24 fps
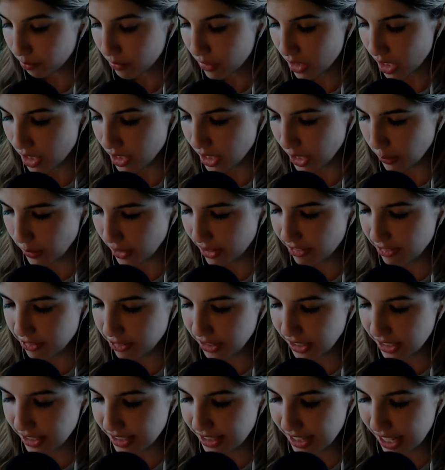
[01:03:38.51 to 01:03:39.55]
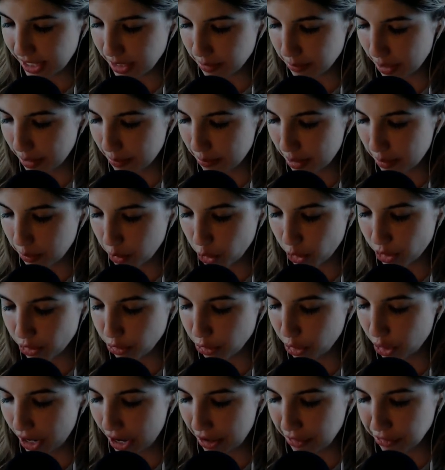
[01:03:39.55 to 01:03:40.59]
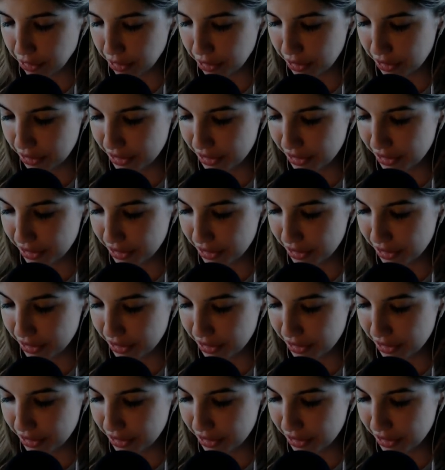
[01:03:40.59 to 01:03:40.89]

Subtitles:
"Because I want to fix that in my memory forever,"